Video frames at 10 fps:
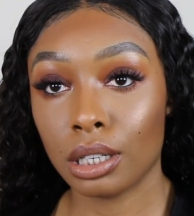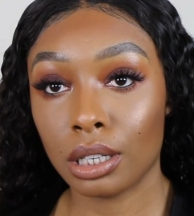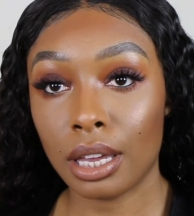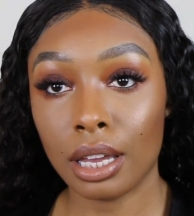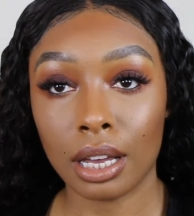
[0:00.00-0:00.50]

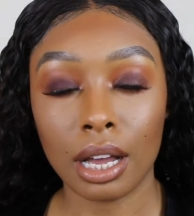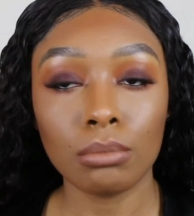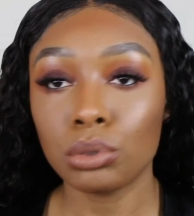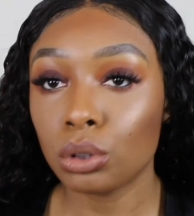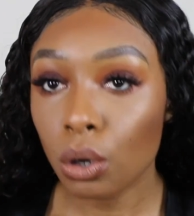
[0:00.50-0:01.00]
Yeah,
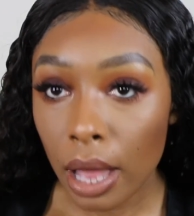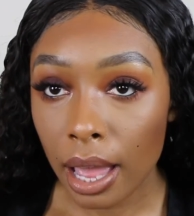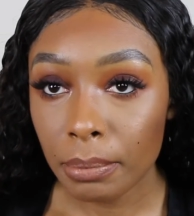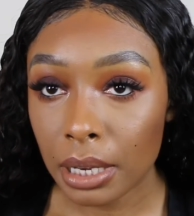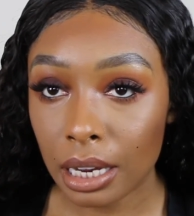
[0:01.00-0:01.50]
I'm so
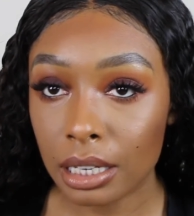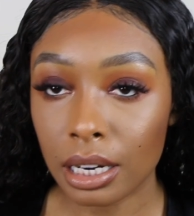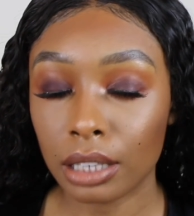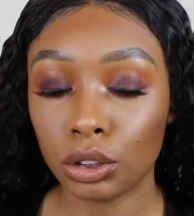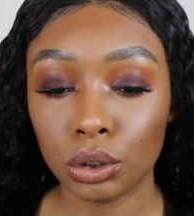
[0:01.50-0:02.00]
happy I did
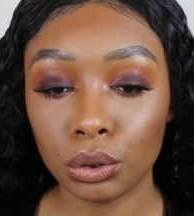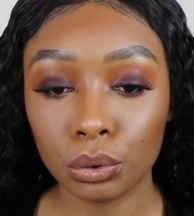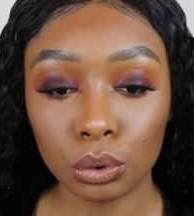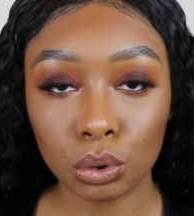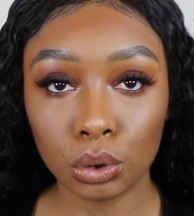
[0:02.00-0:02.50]
not
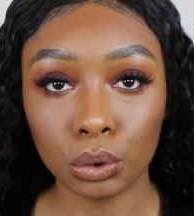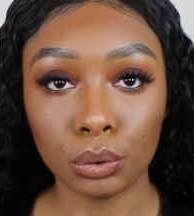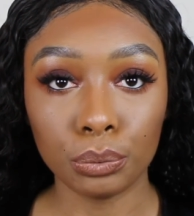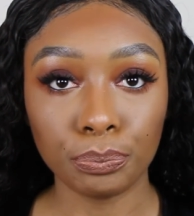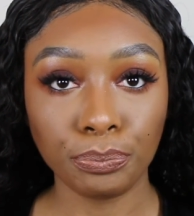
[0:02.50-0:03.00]
choose
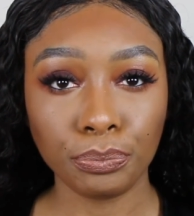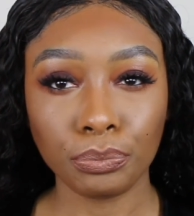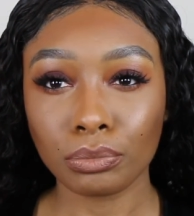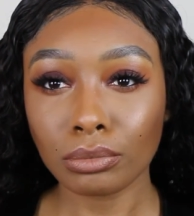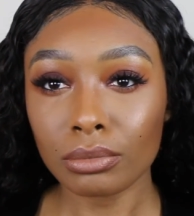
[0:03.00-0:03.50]
to
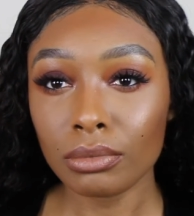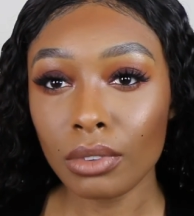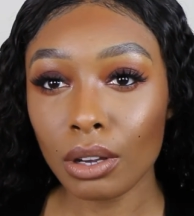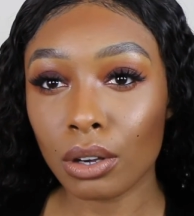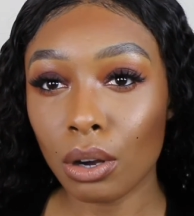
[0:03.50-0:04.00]

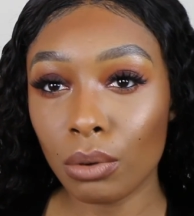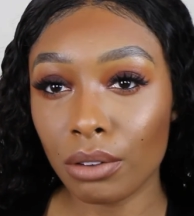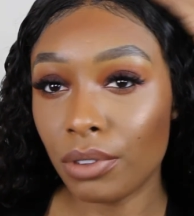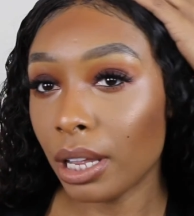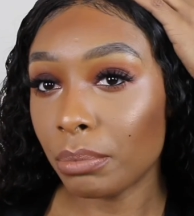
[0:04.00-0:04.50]
go
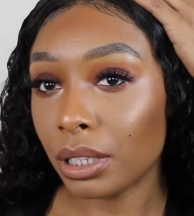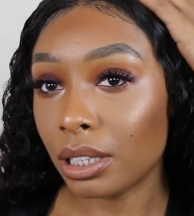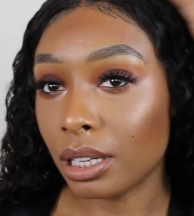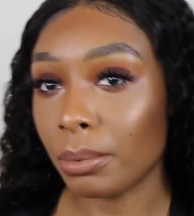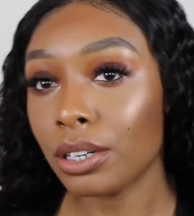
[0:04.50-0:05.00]
with a vampy
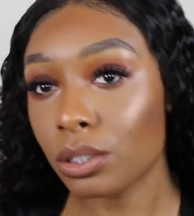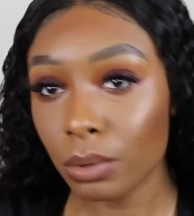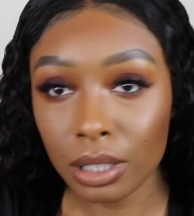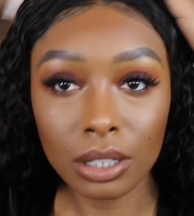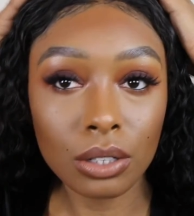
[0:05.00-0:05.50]
lip. I just
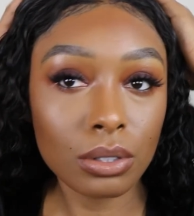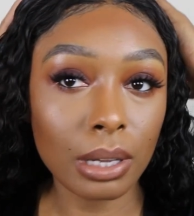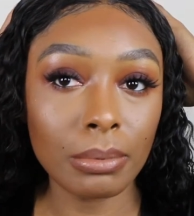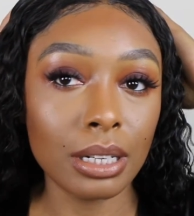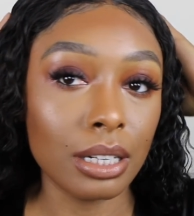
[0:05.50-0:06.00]
wanted to do
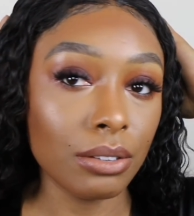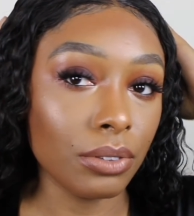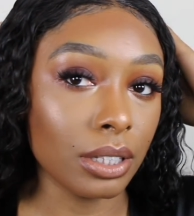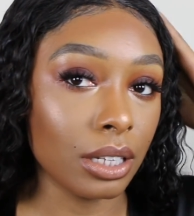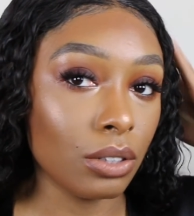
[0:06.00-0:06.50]
something
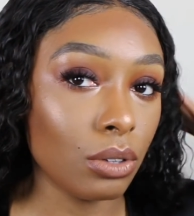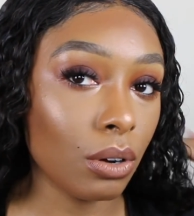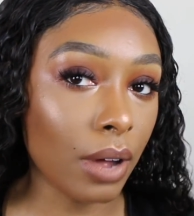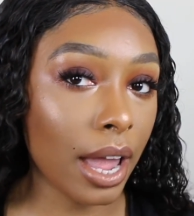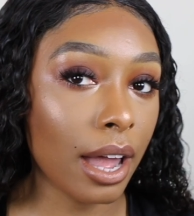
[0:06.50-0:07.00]
different. Like, you
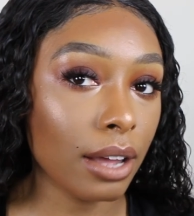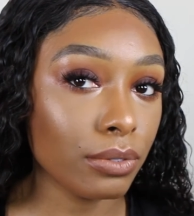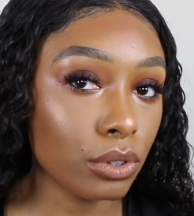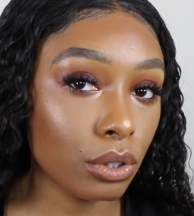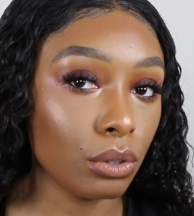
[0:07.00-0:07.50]
don't
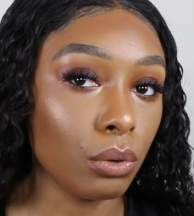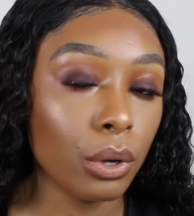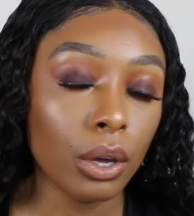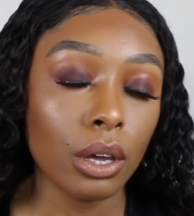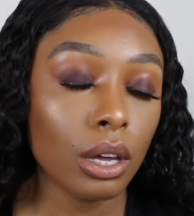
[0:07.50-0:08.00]
have to.
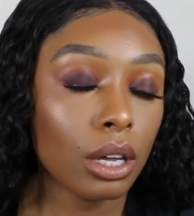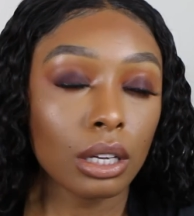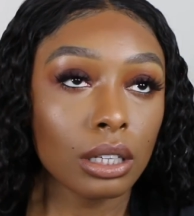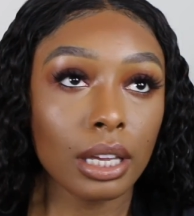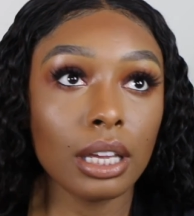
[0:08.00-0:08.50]

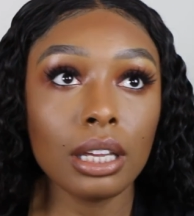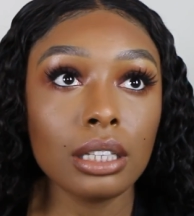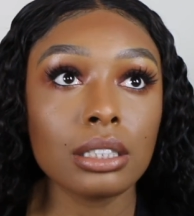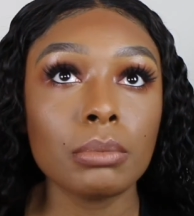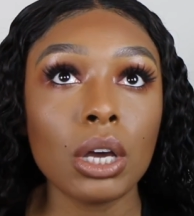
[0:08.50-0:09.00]

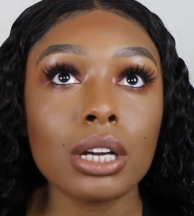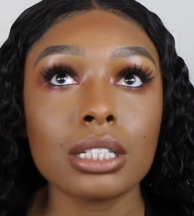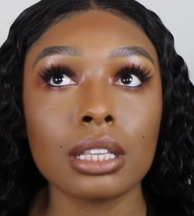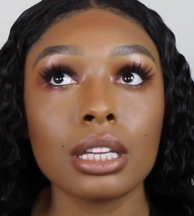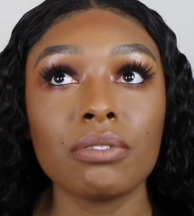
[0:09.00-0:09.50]
And to be
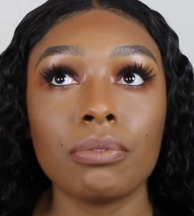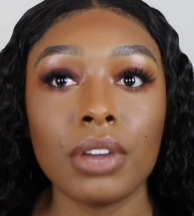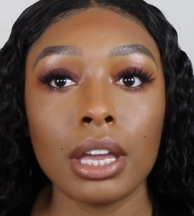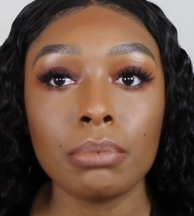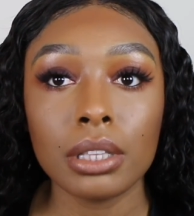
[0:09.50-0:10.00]
honest, I think
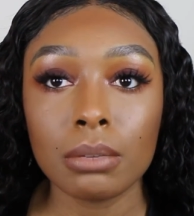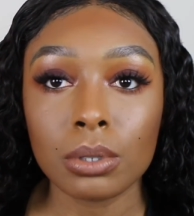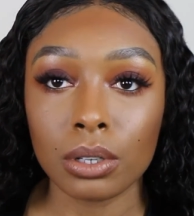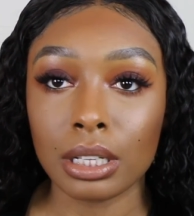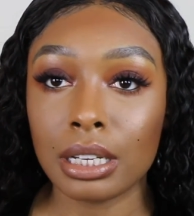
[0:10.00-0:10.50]
vampy lips
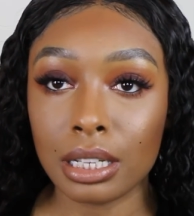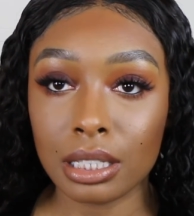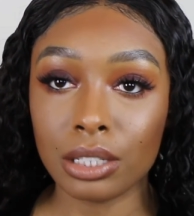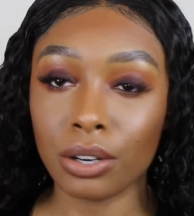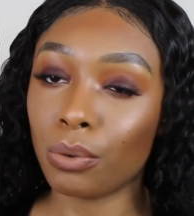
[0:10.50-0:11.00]
are the
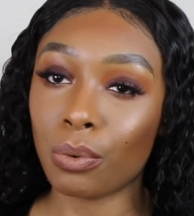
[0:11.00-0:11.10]
easier